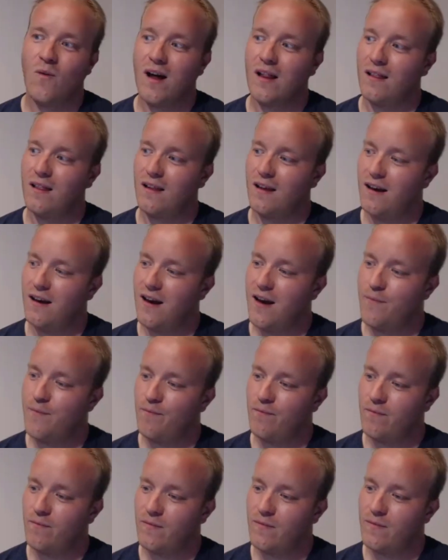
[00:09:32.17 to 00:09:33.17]
Well, like
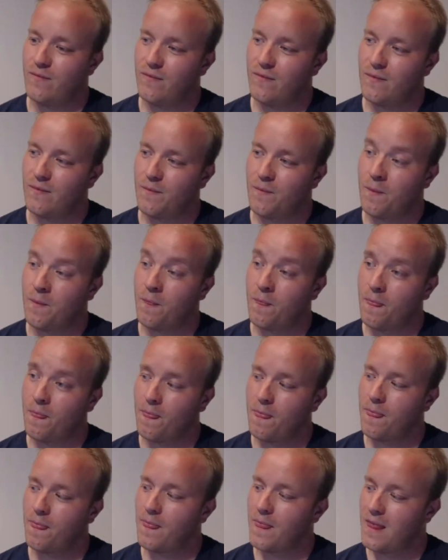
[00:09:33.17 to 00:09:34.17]
word count. I mean, are
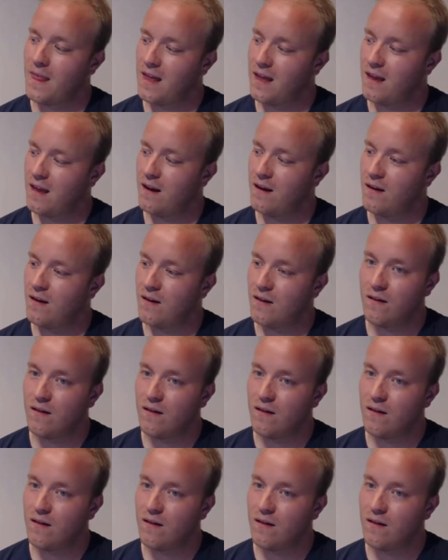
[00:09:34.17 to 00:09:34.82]
they, when you're